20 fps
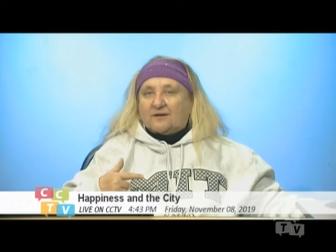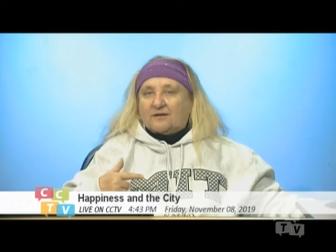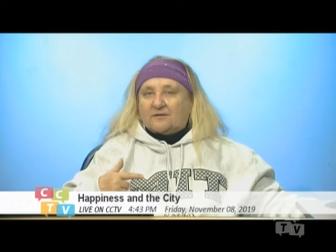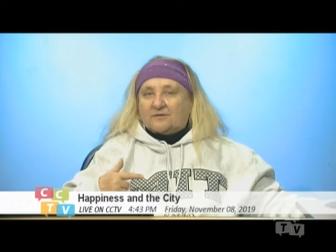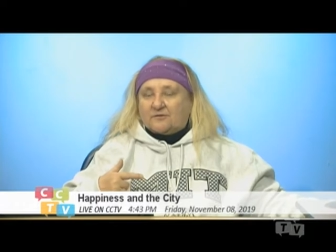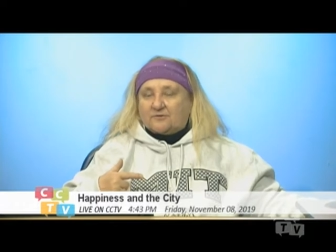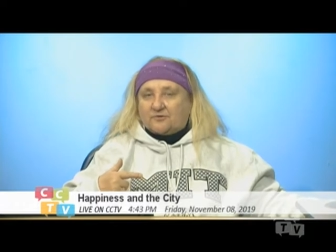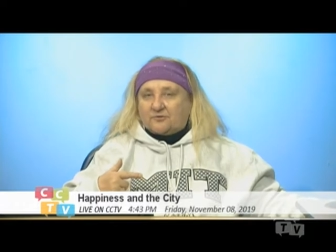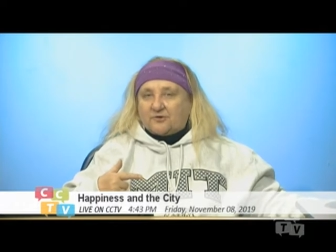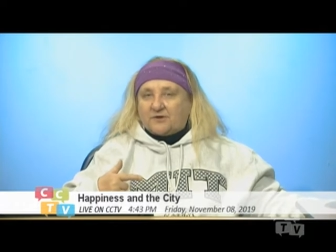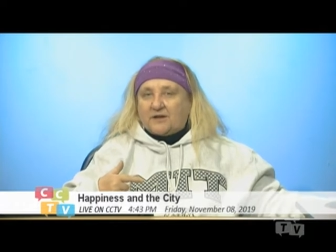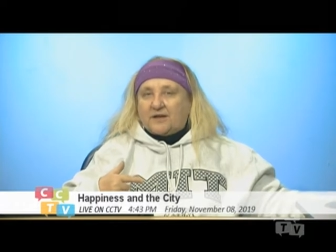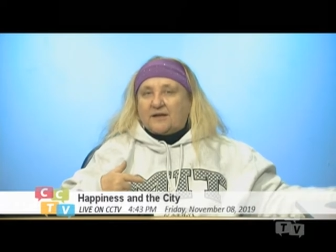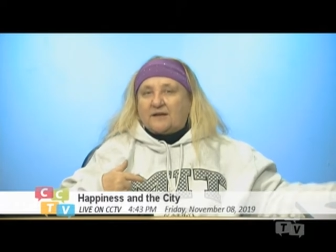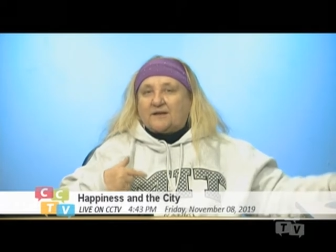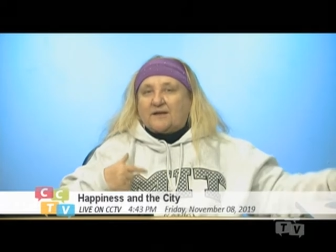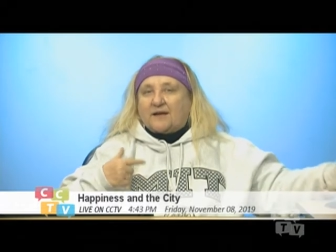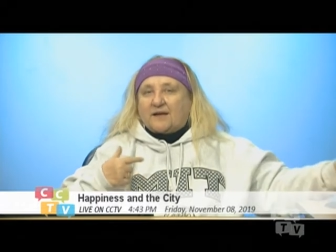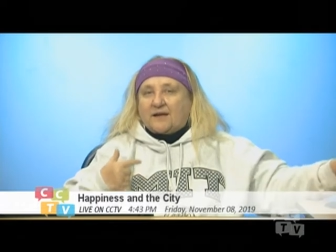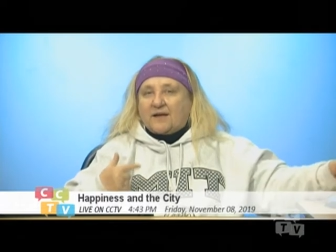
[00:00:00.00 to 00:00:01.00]

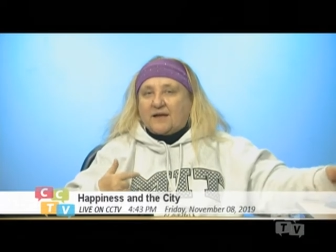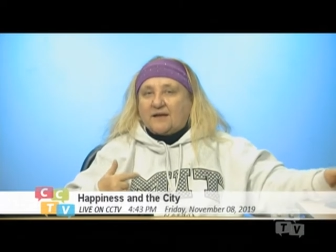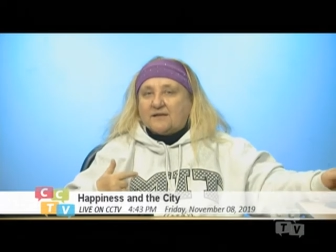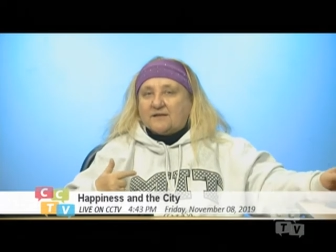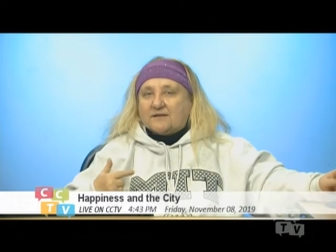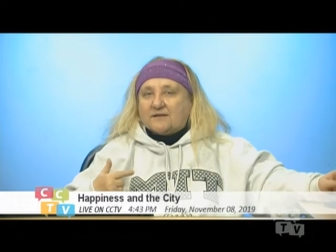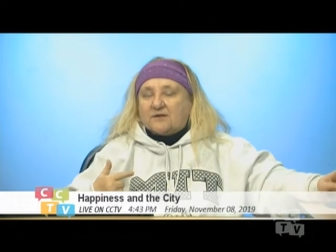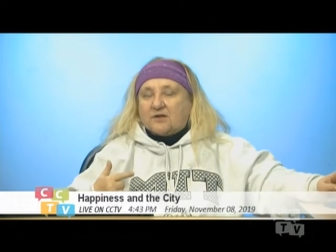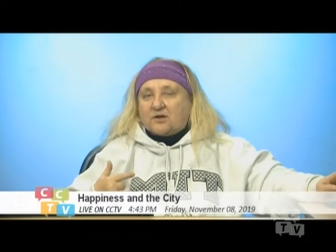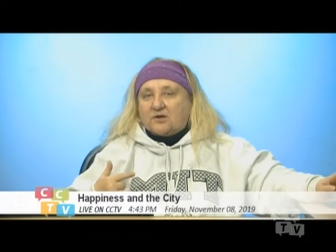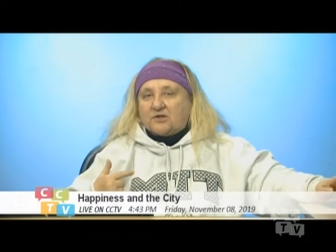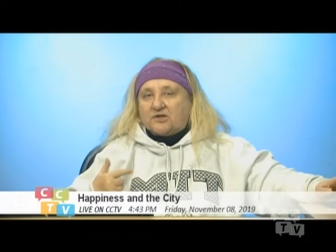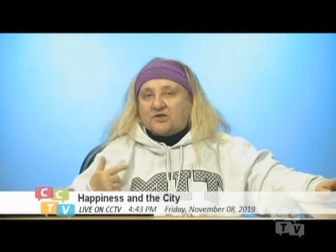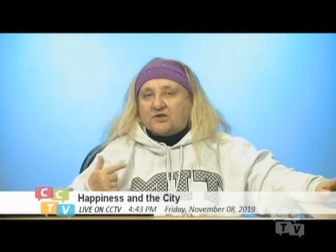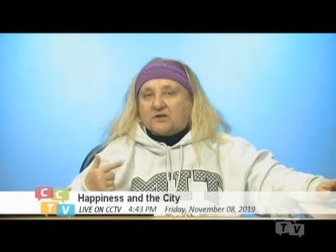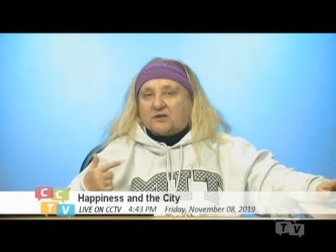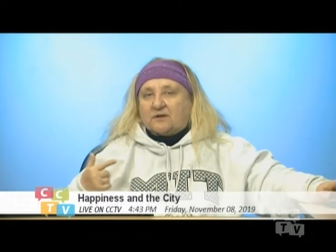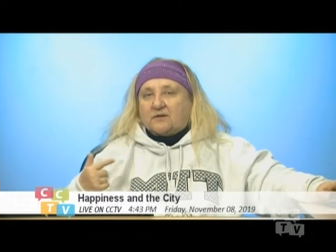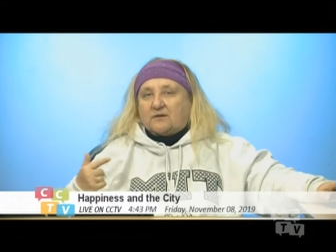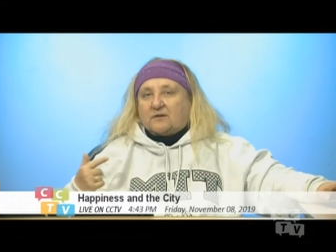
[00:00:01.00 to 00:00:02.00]
create against knowledge
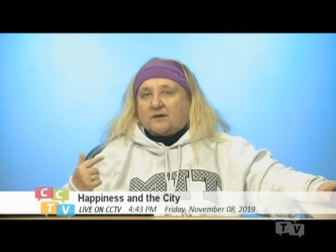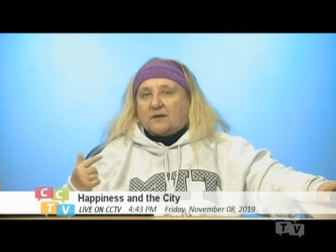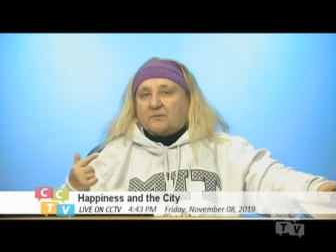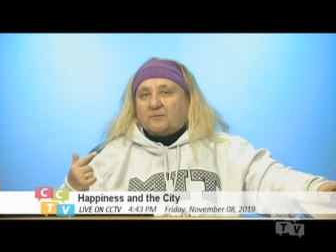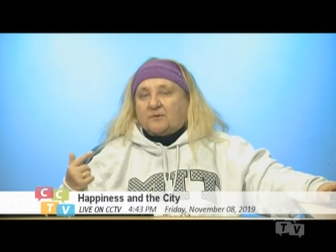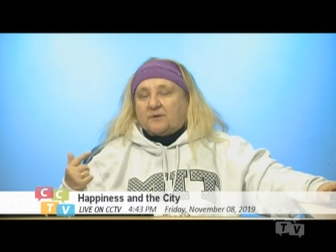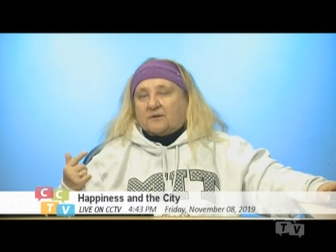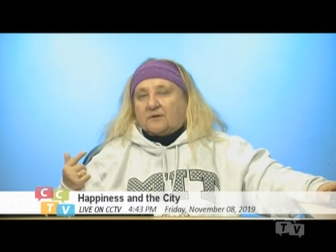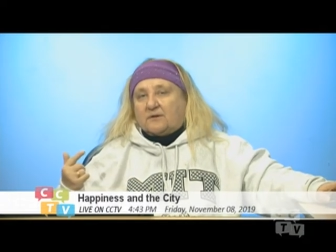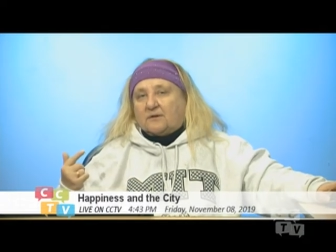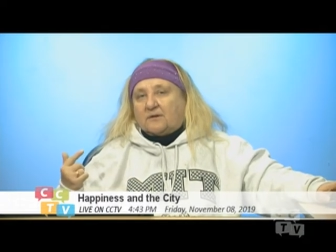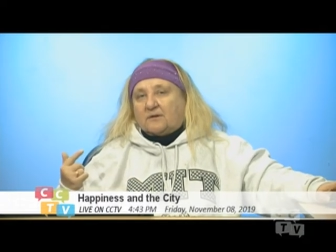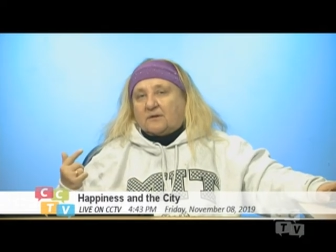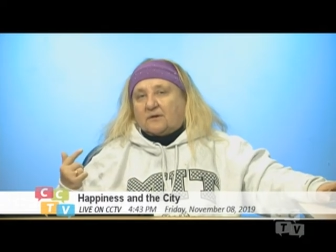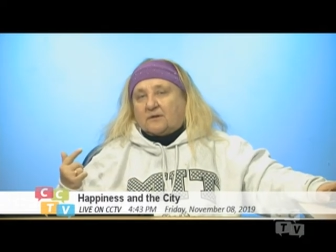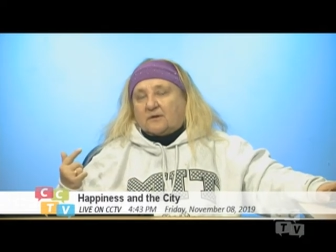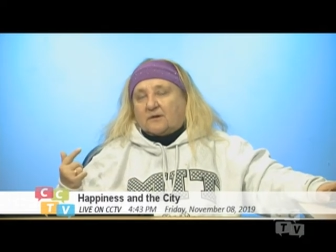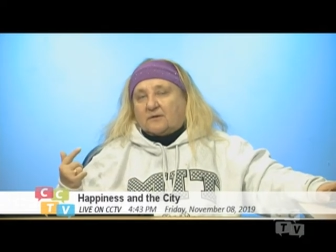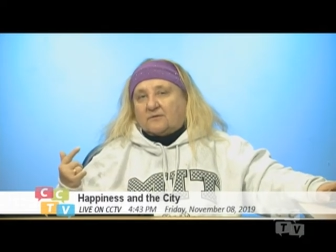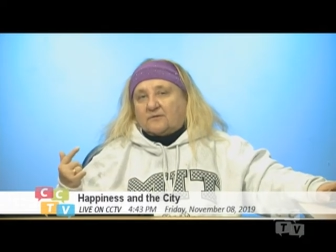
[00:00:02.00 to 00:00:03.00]
and containment
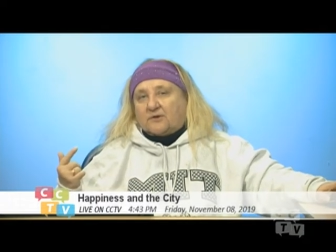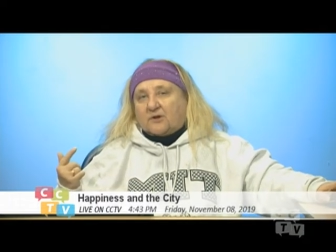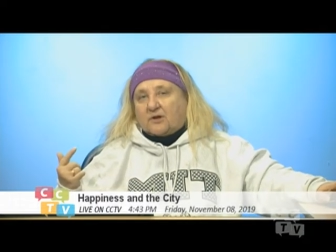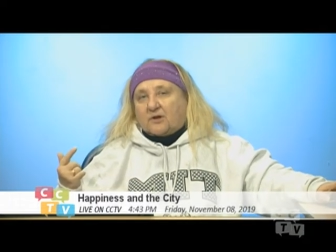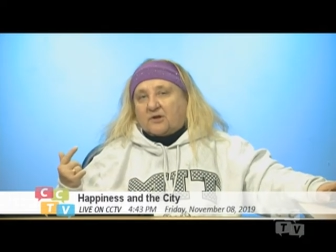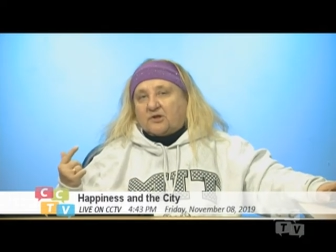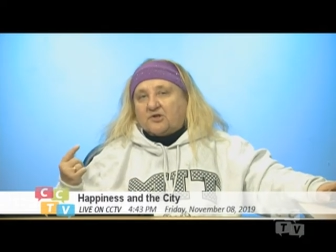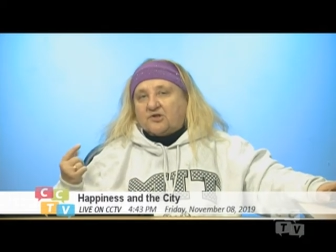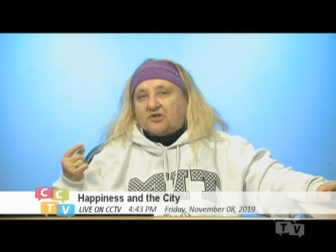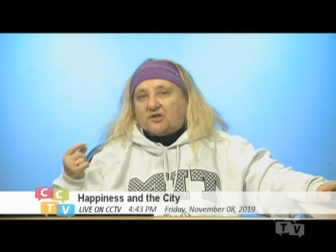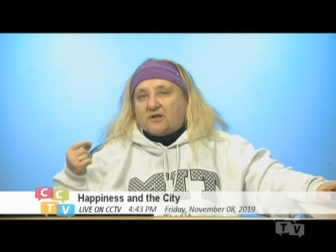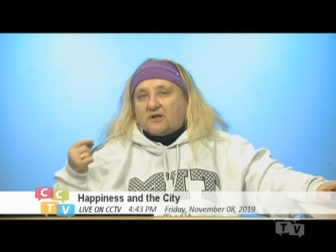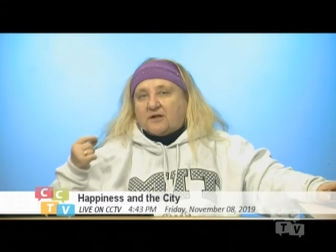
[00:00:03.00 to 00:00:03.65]
of knowledge.